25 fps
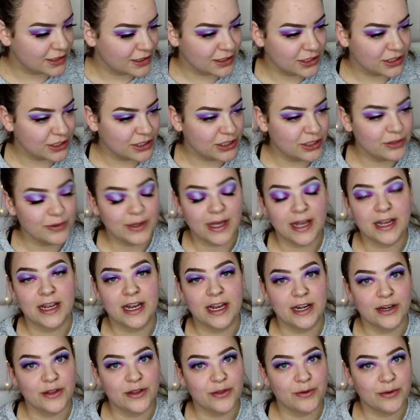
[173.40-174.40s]
So that
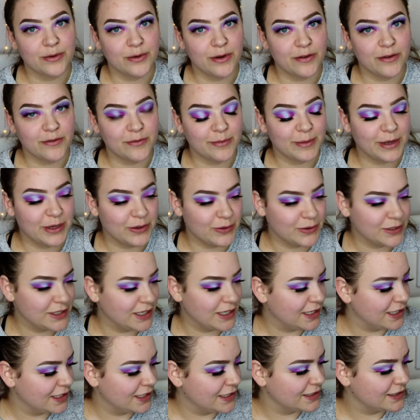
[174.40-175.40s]
kind of threw off my whole
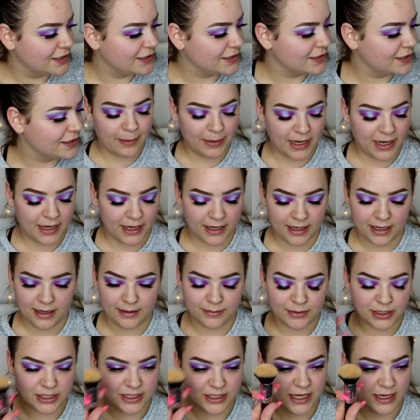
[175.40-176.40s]
day. But I
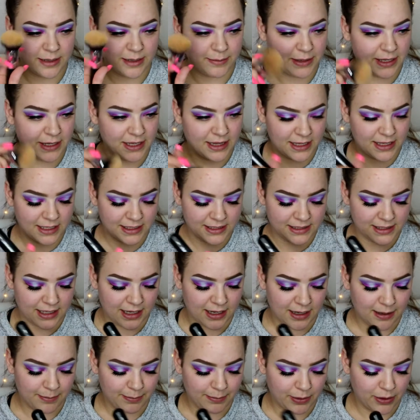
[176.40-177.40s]
am just gonna pick this
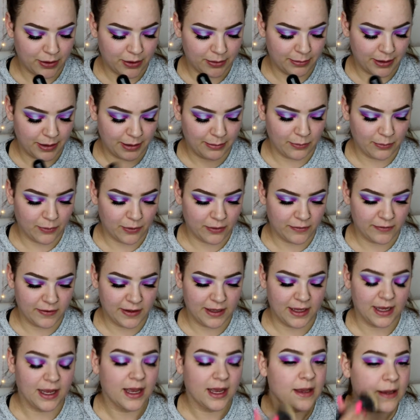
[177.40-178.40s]
up on my
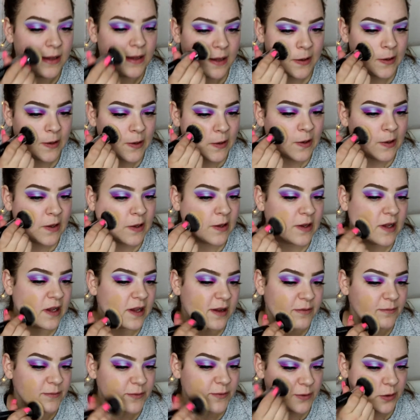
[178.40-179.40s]
Morphe
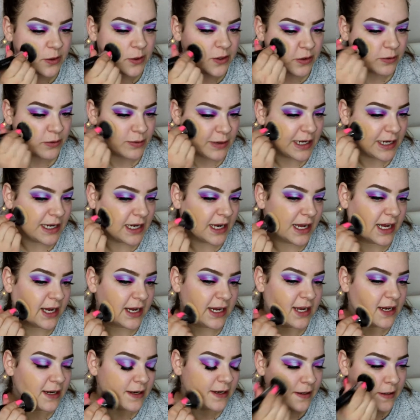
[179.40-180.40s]

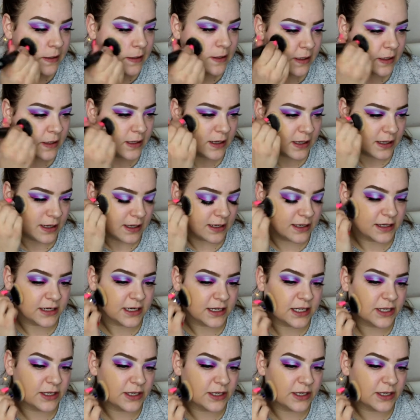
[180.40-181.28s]
M439 and